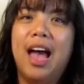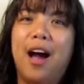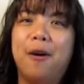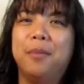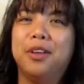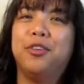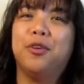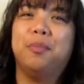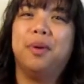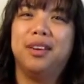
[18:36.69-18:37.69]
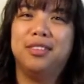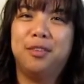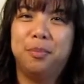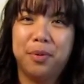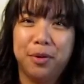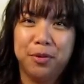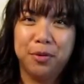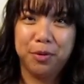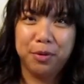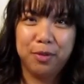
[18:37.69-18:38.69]
how much your bust
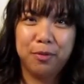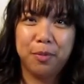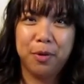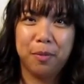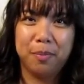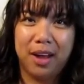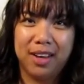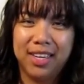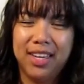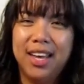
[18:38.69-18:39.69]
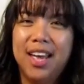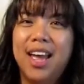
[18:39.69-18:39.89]
protrudes from your body,